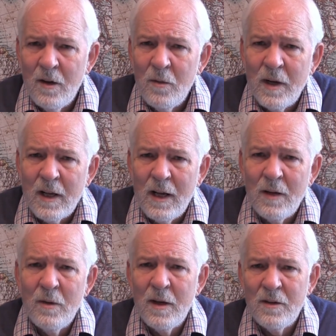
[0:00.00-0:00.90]
No, when
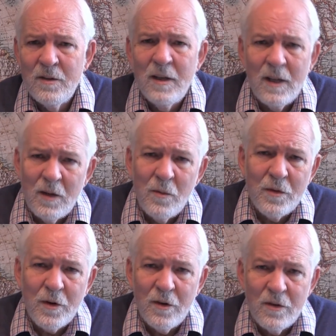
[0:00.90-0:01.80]
it's dealing
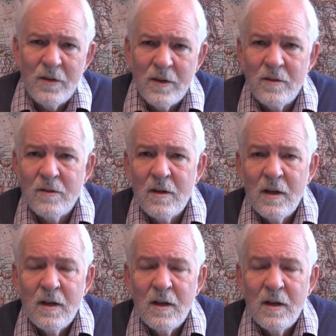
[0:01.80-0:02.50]
with curses,